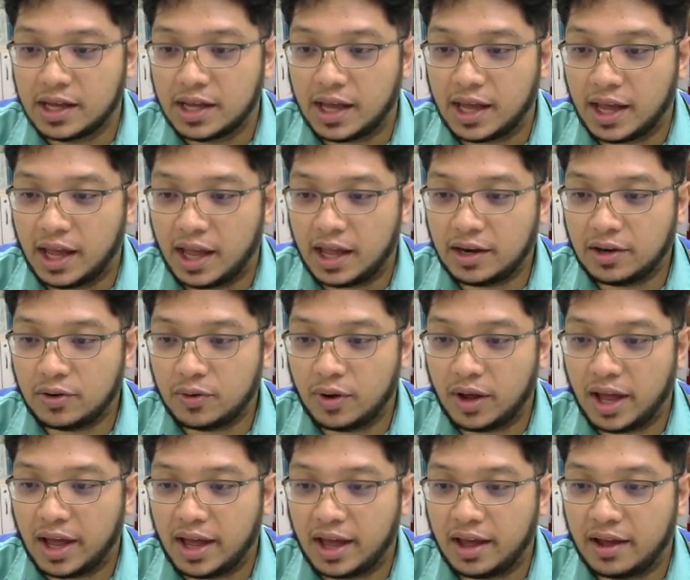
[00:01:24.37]
And you
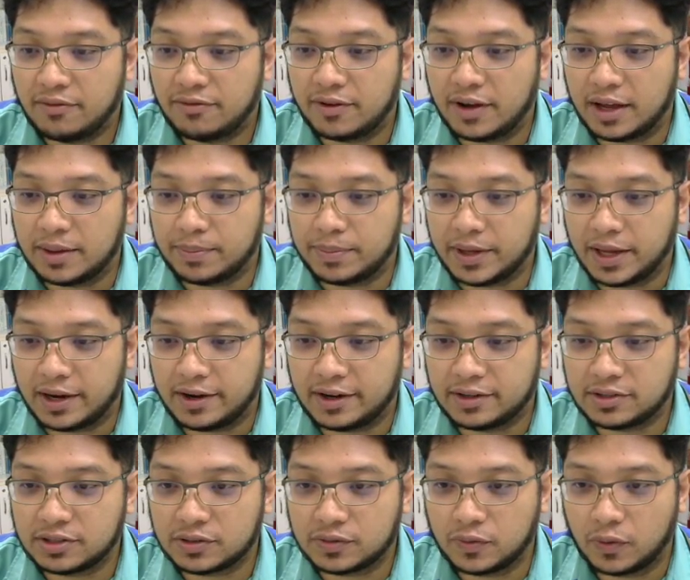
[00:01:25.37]
have IP
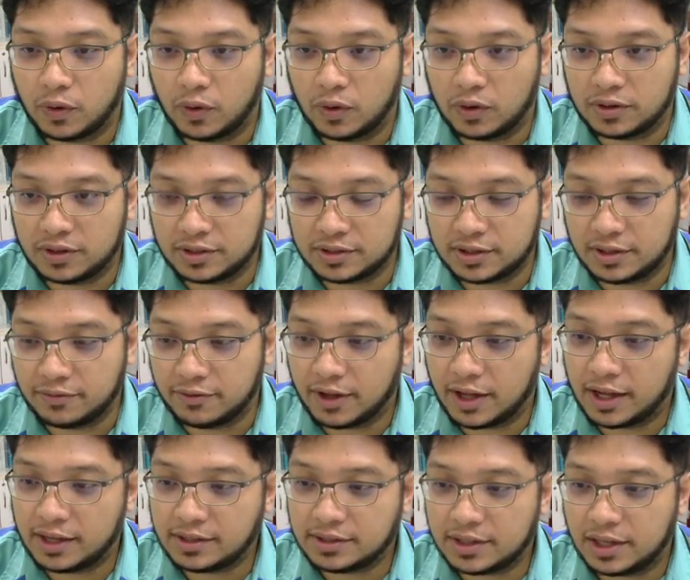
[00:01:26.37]
addresses for all these
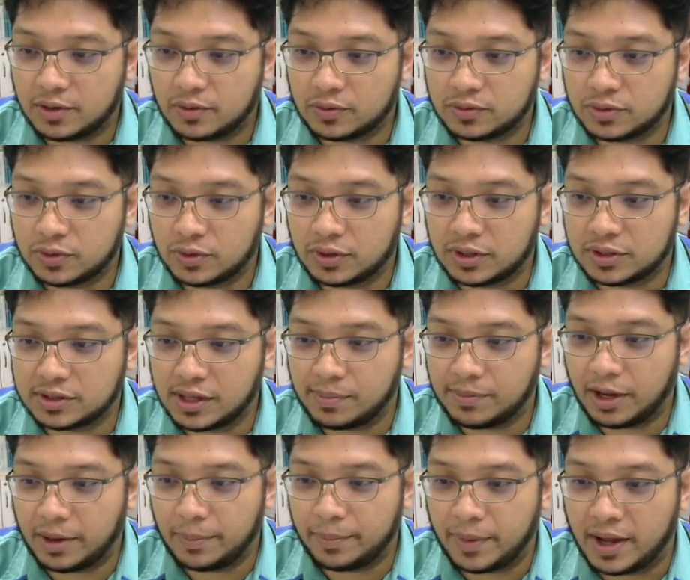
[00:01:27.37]
devices and also the
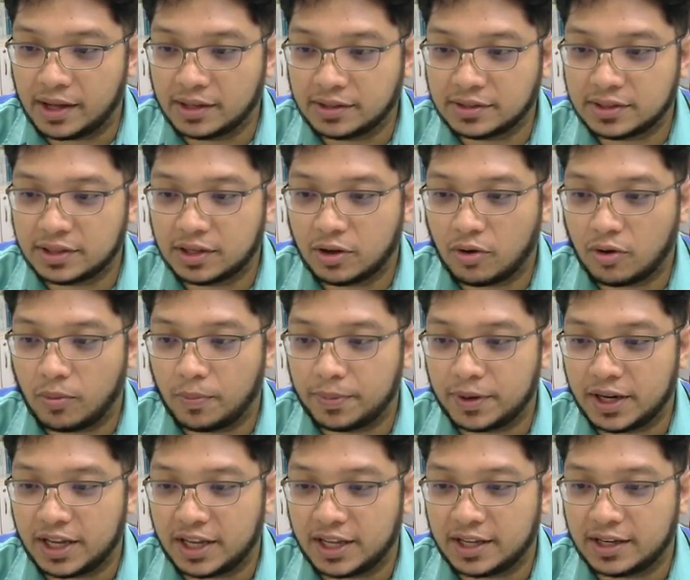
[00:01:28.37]
subnet mask
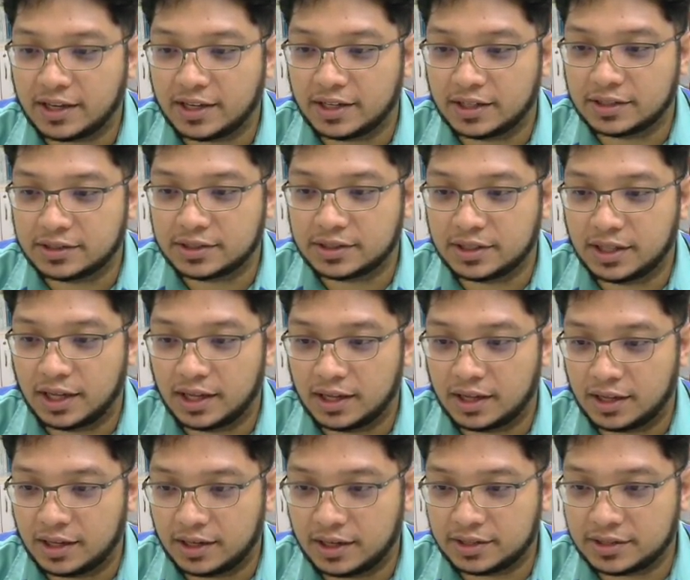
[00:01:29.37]
accompanying
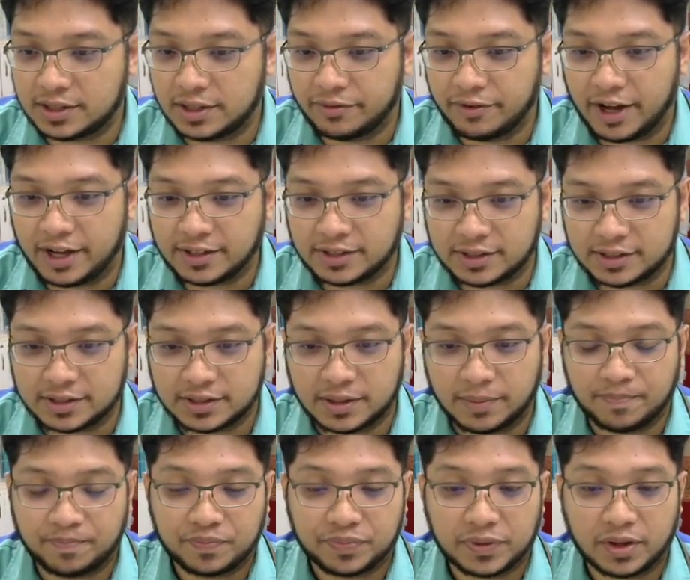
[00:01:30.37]
these devices.
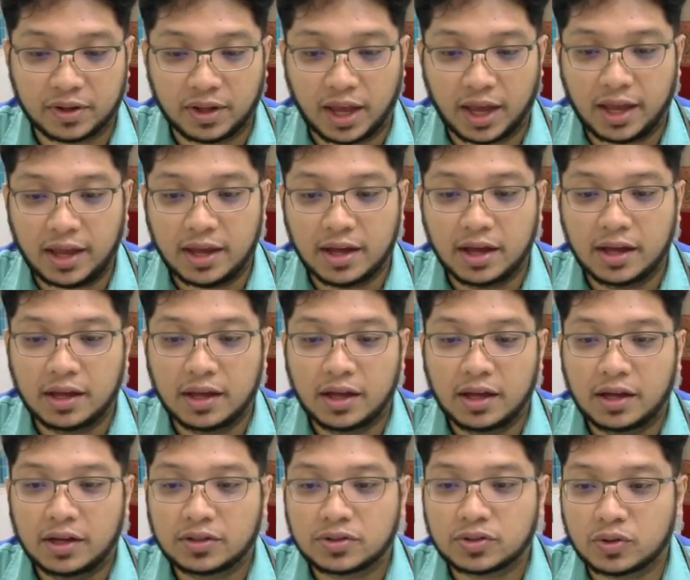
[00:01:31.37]
Okay,
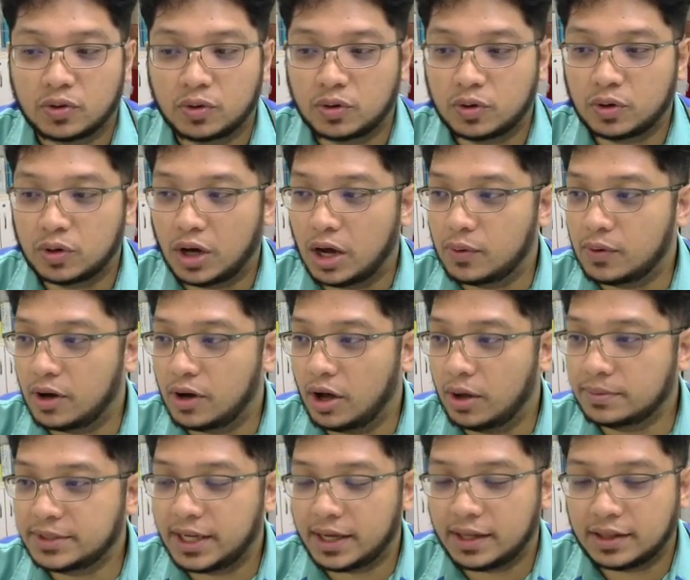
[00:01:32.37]
so our
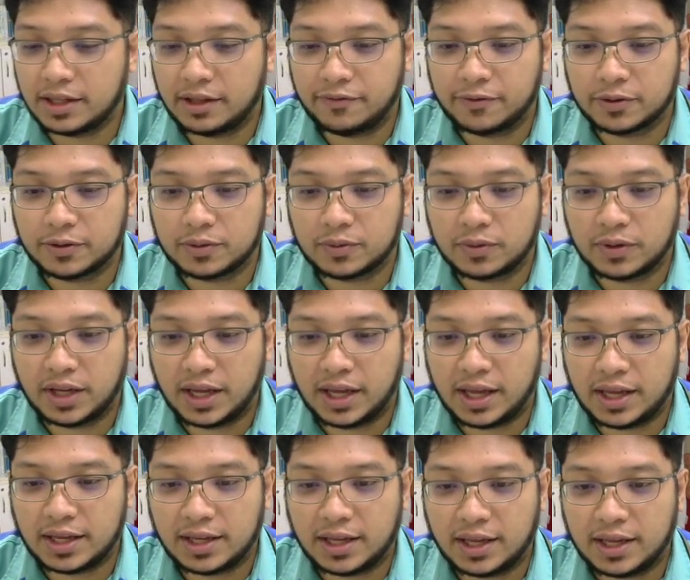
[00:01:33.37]
objective for
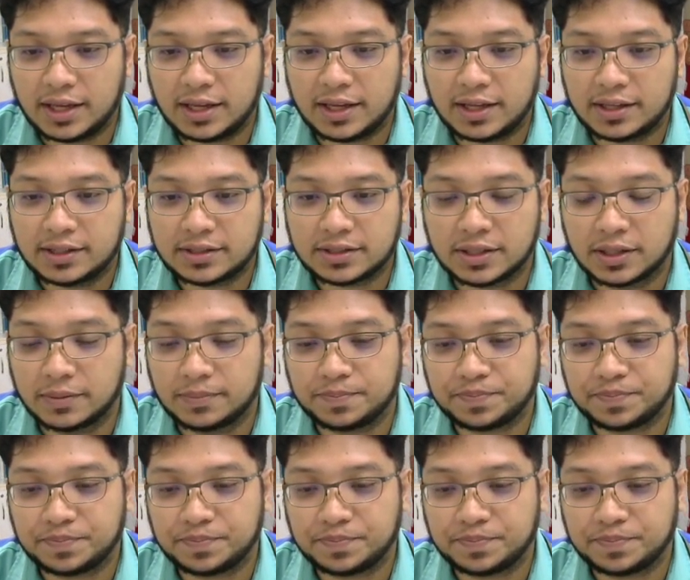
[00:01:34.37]
today is